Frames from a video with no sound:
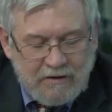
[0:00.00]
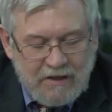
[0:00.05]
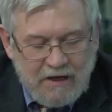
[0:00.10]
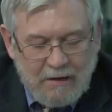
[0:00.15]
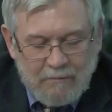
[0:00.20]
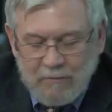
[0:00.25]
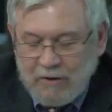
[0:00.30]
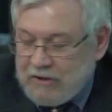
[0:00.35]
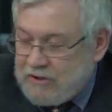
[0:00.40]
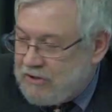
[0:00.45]

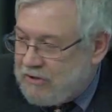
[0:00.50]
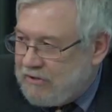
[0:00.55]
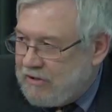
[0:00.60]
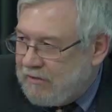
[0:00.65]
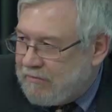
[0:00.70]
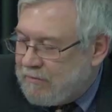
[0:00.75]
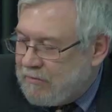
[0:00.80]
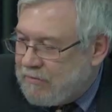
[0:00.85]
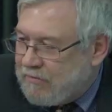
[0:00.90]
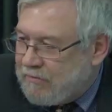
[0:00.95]
not much
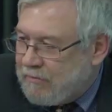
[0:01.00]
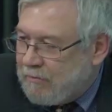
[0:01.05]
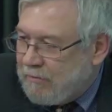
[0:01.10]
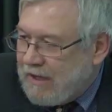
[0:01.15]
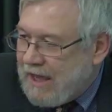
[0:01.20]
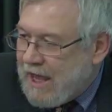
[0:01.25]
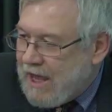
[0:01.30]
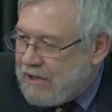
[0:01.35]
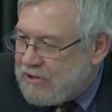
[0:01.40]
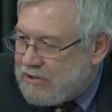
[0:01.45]
difference from
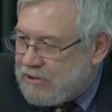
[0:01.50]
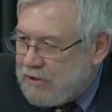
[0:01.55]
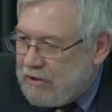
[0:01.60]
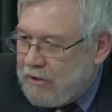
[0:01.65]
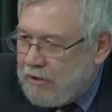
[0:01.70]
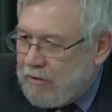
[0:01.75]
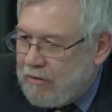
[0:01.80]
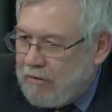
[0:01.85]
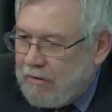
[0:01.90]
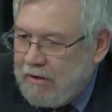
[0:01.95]
last
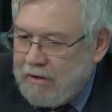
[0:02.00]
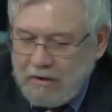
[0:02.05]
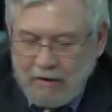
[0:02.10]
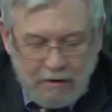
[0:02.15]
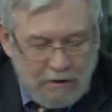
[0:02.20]
year.